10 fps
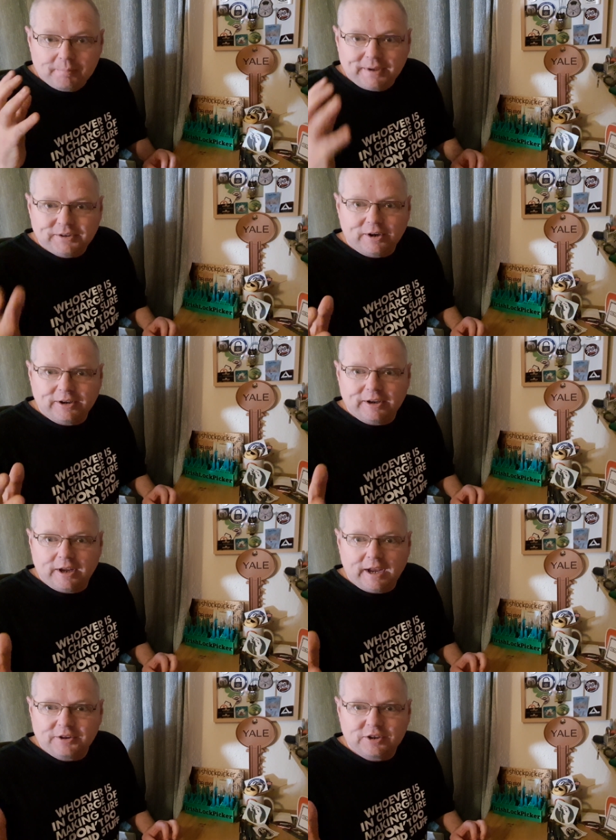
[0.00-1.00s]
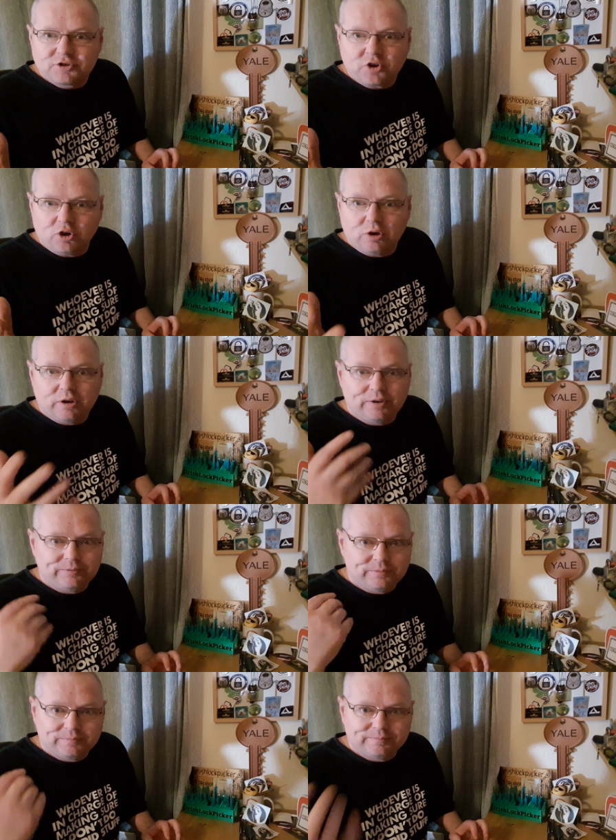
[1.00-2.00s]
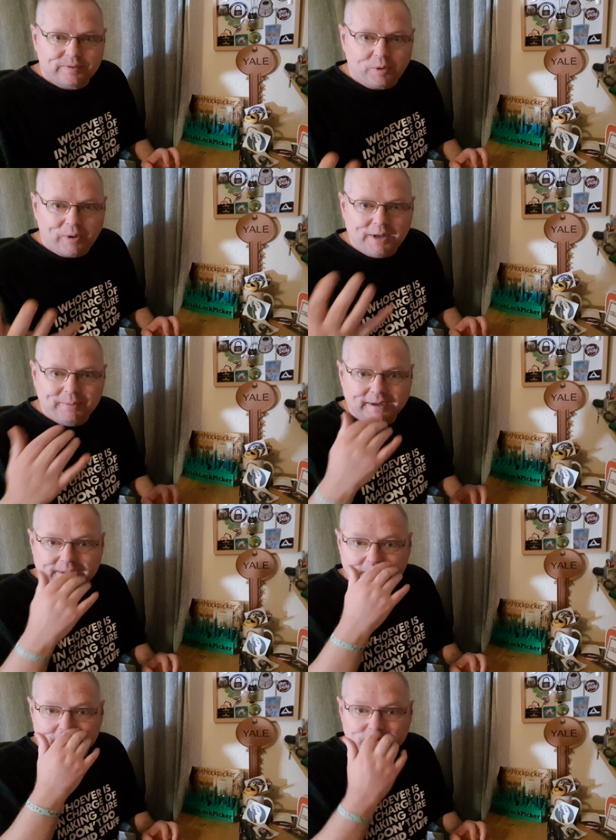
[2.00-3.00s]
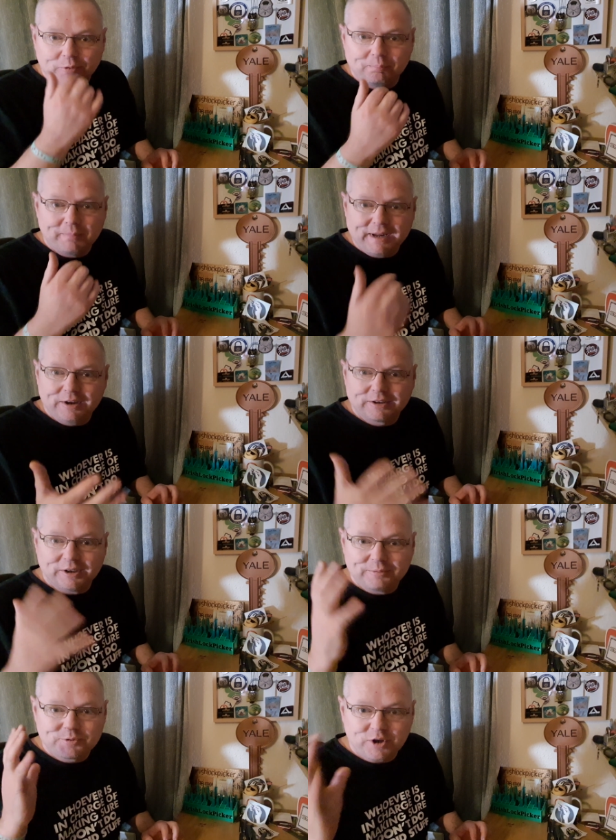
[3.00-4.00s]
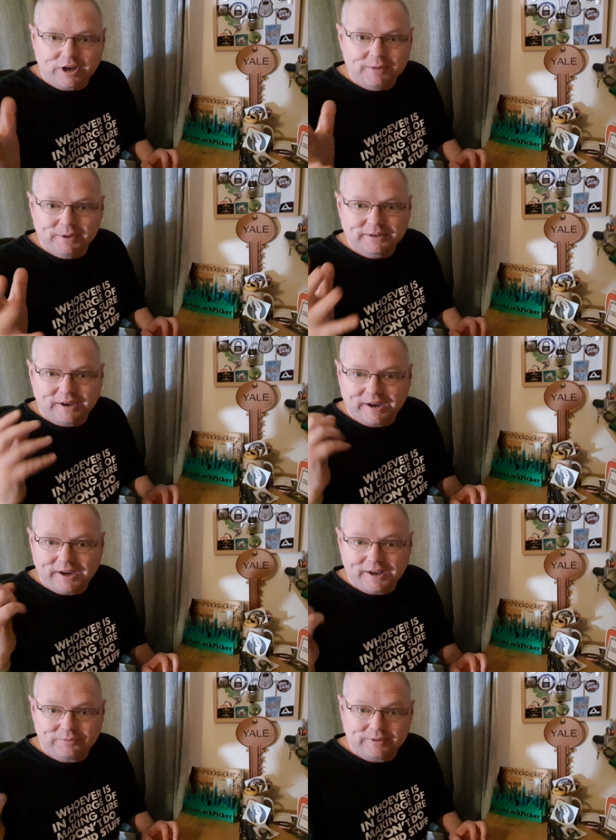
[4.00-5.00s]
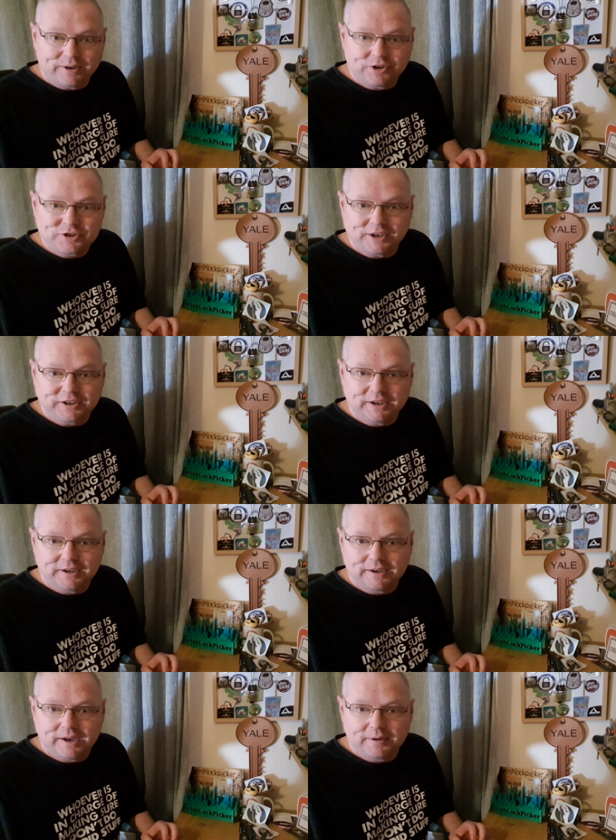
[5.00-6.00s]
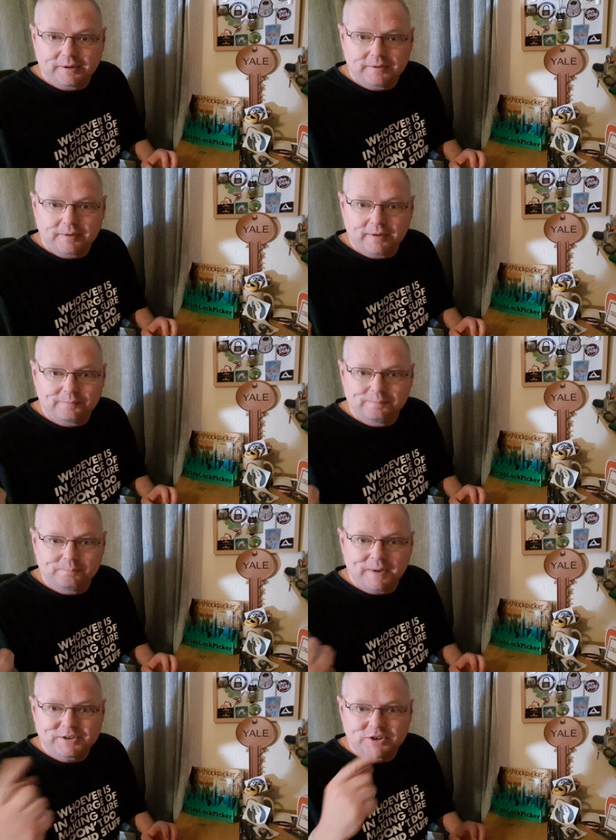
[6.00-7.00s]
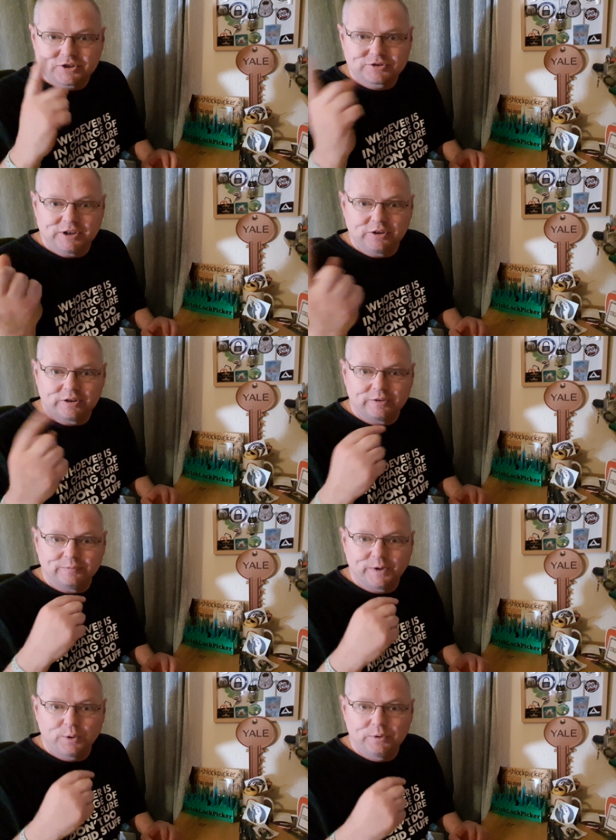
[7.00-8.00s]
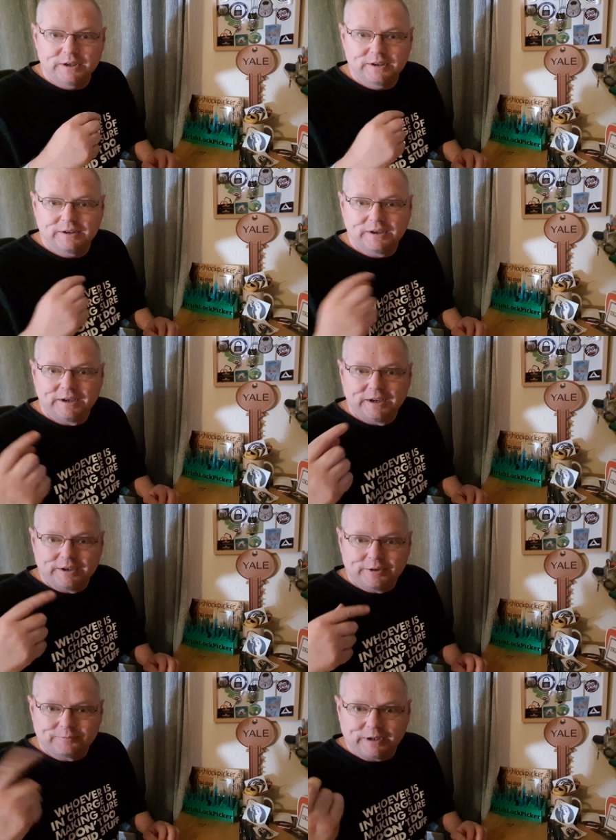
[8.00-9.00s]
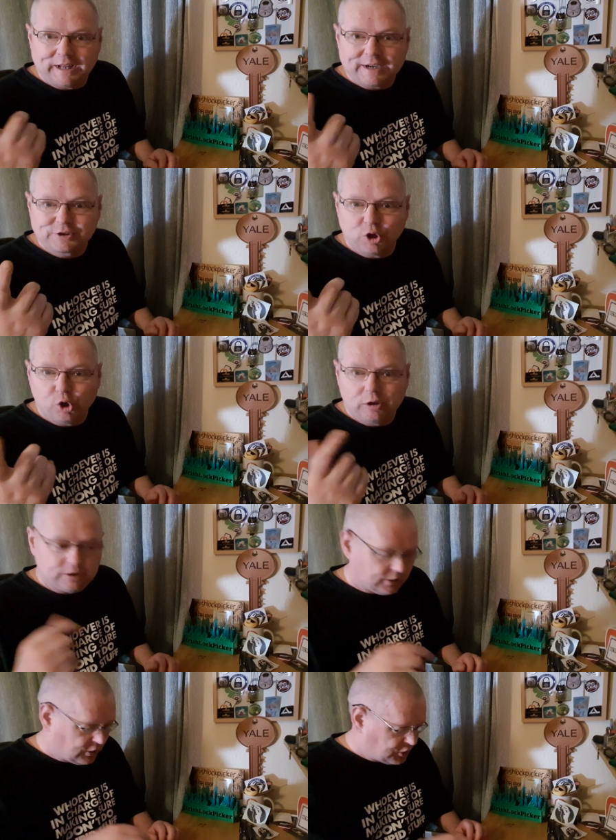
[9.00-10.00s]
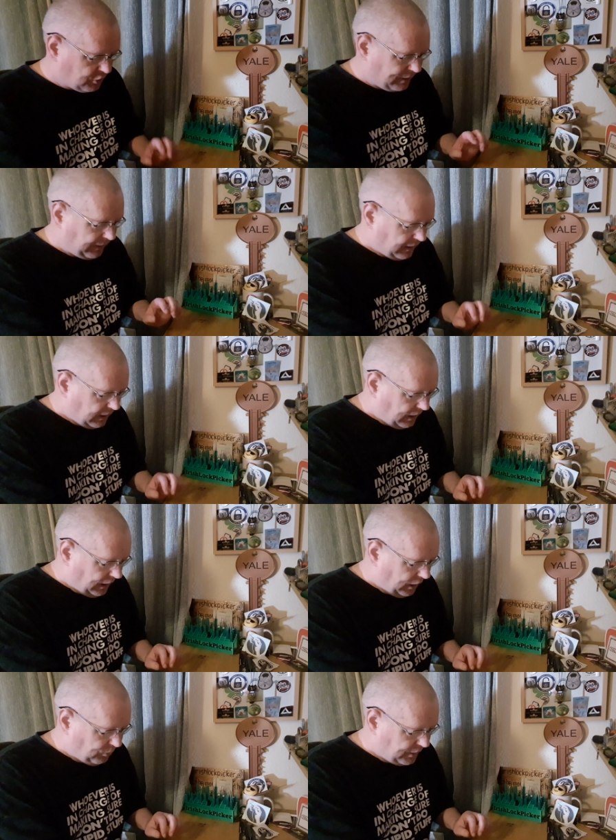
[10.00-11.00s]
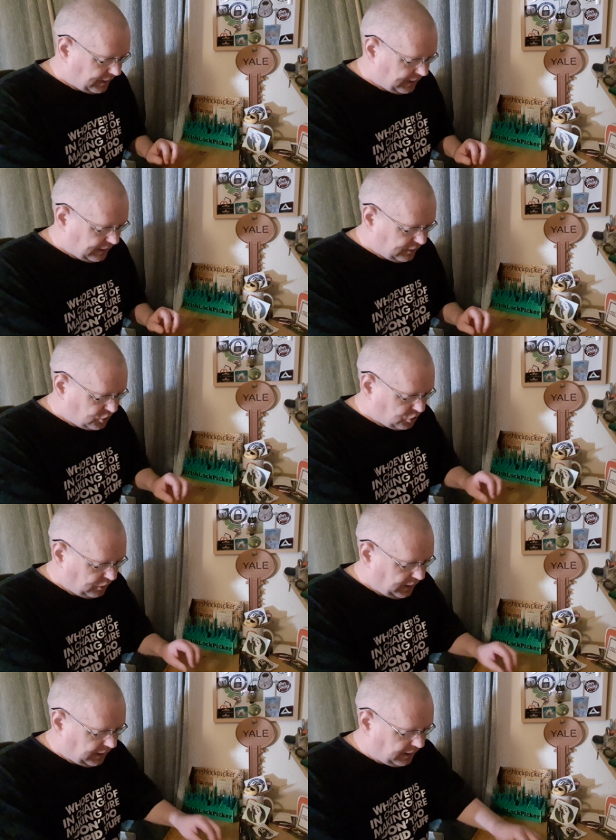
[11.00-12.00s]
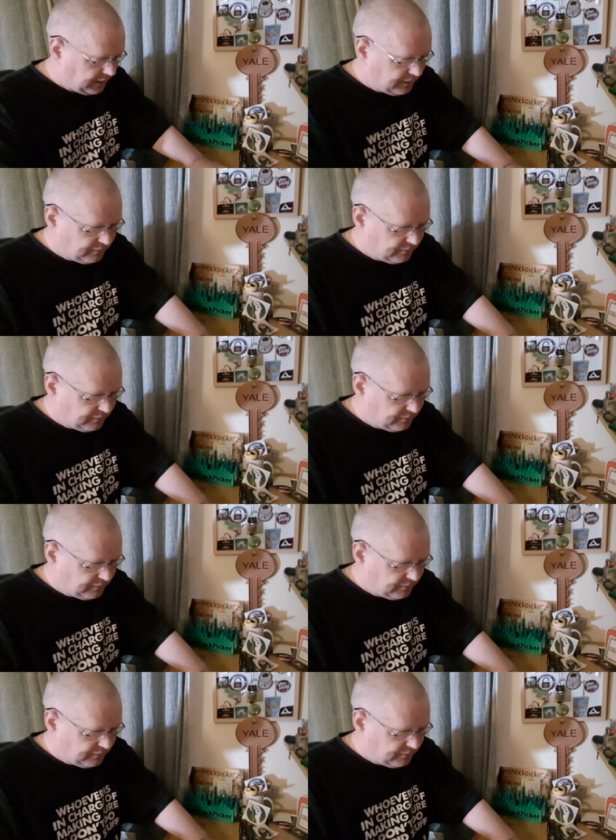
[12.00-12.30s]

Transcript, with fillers: I meant to add, this draw a while back, so Mylok, sorry mate, um, I just sent you a, a, a message, I seen your video there for last call. So anyway, I want to show you